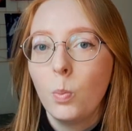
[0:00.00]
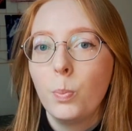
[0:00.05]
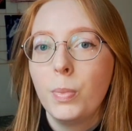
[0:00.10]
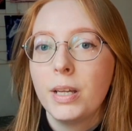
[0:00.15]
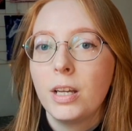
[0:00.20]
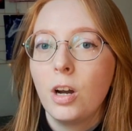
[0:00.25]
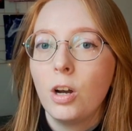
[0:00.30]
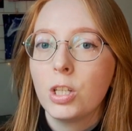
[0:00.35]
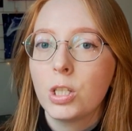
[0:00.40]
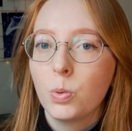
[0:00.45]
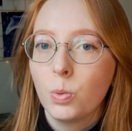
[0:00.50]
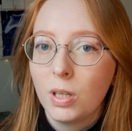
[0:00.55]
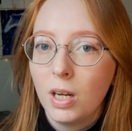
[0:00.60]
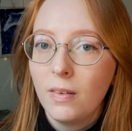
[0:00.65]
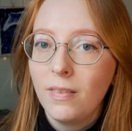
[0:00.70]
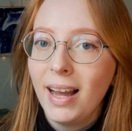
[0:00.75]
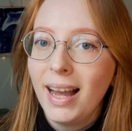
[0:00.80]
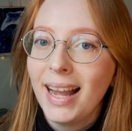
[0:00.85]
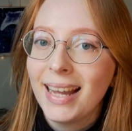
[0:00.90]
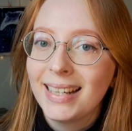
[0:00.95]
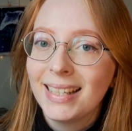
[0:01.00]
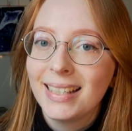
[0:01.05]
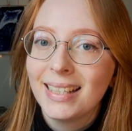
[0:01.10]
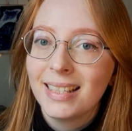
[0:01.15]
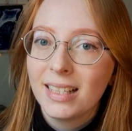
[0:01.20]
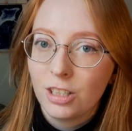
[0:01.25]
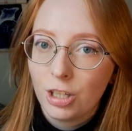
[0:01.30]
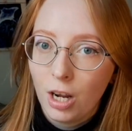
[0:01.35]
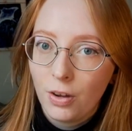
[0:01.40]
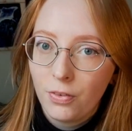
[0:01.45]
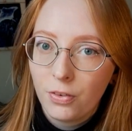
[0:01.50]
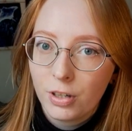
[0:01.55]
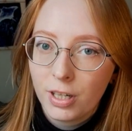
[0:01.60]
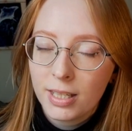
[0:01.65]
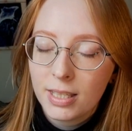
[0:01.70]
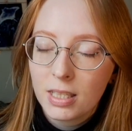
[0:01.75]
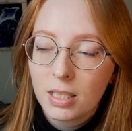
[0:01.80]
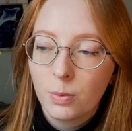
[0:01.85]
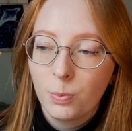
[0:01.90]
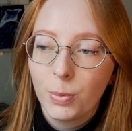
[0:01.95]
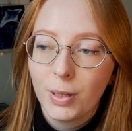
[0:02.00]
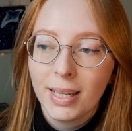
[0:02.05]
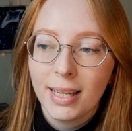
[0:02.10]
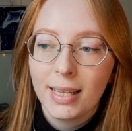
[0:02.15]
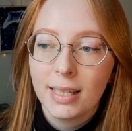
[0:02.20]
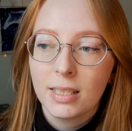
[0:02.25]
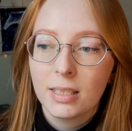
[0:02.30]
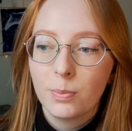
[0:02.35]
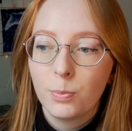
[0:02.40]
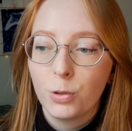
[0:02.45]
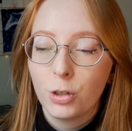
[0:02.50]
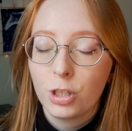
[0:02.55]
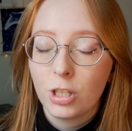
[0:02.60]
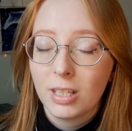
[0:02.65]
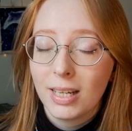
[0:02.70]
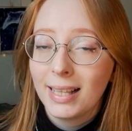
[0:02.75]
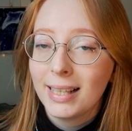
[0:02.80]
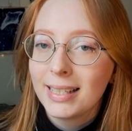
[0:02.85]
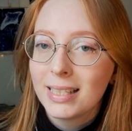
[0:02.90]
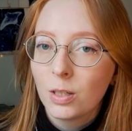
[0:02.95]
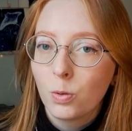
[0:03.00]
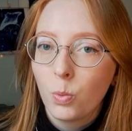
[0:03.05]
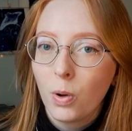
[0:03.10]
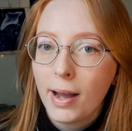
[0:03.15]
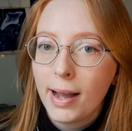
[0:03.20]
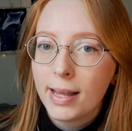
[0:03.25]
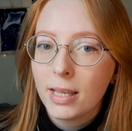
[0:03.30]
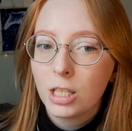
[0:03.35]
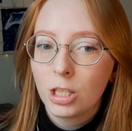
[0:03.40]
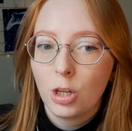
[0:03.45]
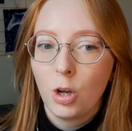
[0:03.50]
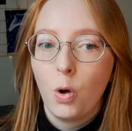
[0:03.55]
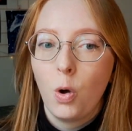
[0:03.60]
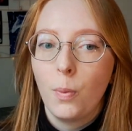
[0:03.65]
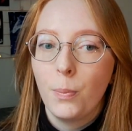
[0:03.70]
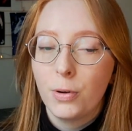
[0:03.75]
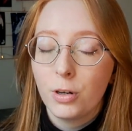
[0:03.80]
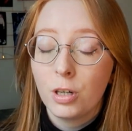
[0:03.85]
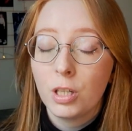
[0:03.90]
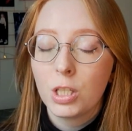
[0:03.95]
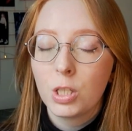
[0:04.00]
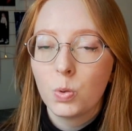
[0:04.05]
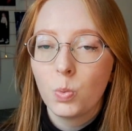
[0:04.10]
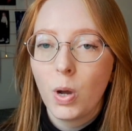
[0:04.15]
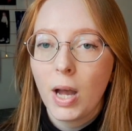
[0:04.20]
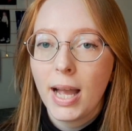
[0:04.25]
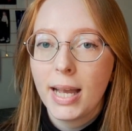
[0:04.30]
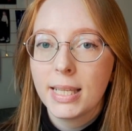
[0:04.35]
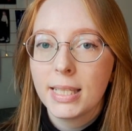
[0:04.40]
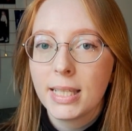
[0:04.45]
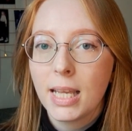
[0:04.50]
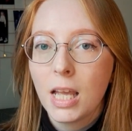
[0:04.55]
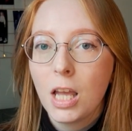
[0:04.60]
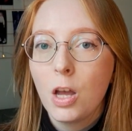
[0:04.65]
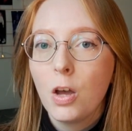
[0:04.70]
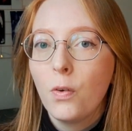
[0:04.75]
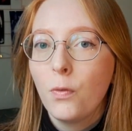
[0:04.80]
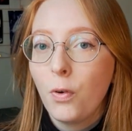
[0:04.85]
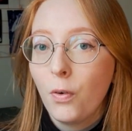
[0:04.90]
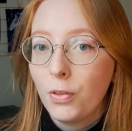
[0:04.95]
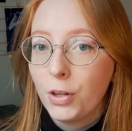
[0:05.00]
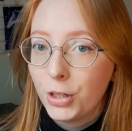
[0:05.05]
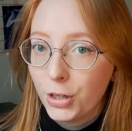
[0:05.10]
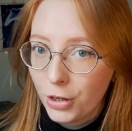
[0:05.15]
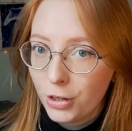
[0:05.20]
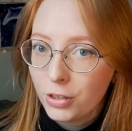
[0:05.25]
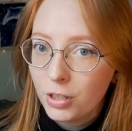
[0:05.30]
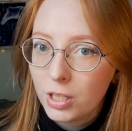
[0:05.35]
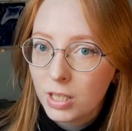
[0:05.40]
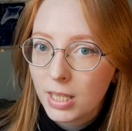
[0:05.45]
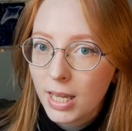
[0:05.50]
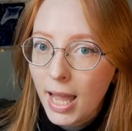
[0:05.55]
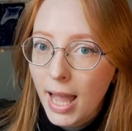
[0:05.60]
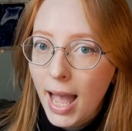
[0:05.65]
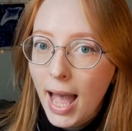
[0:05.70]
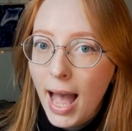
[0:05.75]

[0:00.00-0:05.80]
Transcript: because whenever I needed a reference, be it personality-wise or appearance-wise, for the girls,